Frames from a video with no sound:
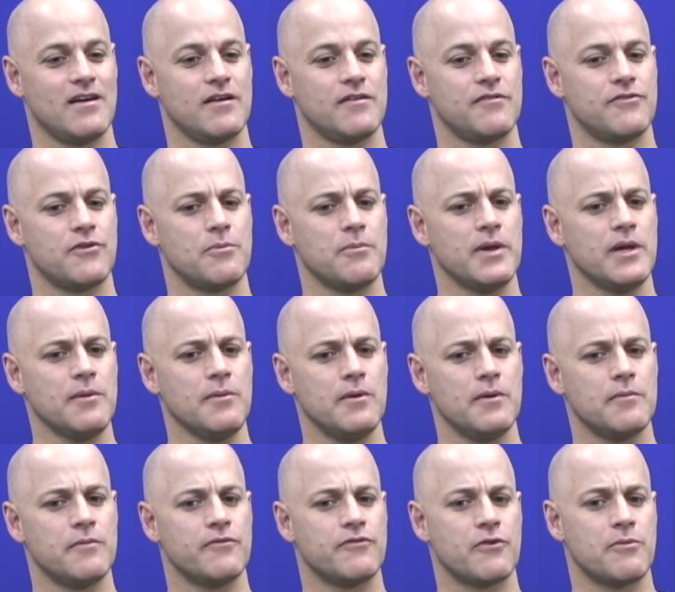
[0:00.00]
For
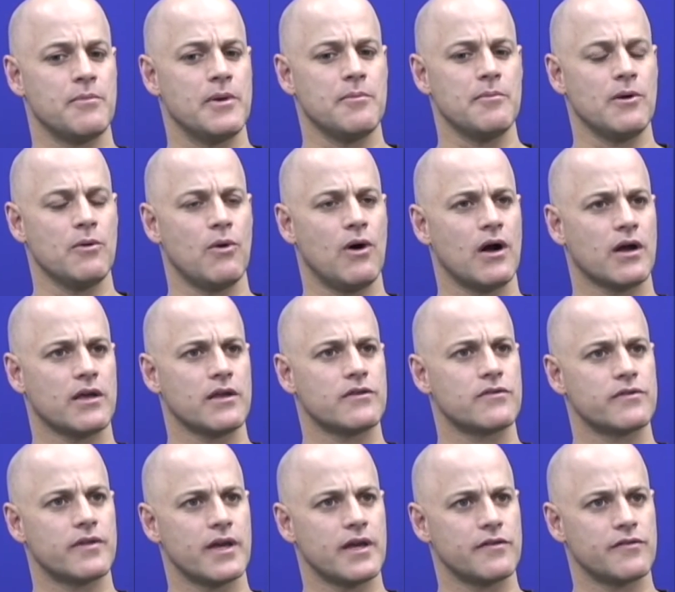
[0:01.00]
me, Milwaukee
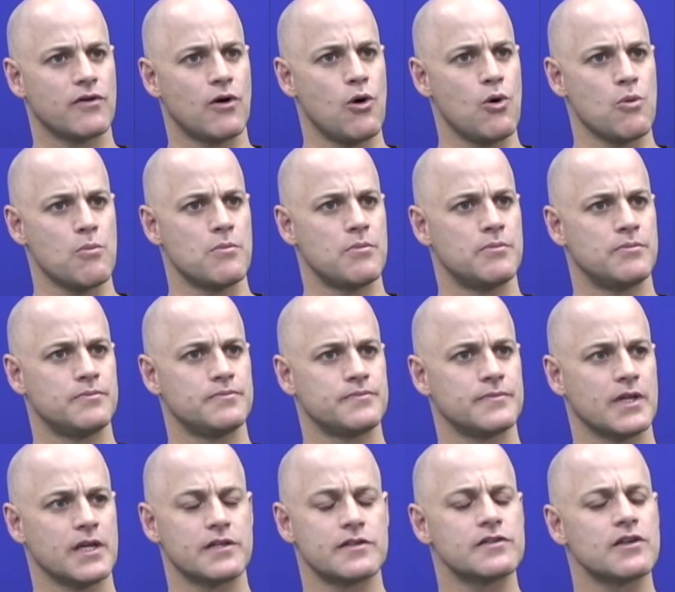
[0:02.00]
today is home.
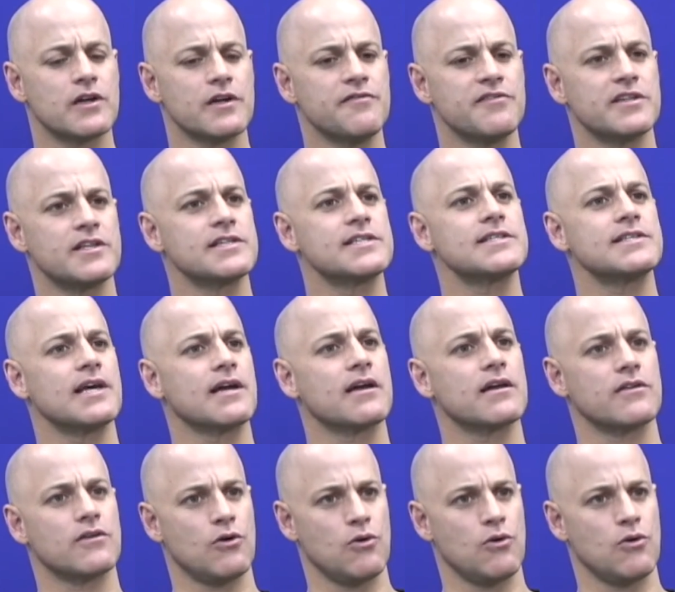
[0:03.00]
It's not even a second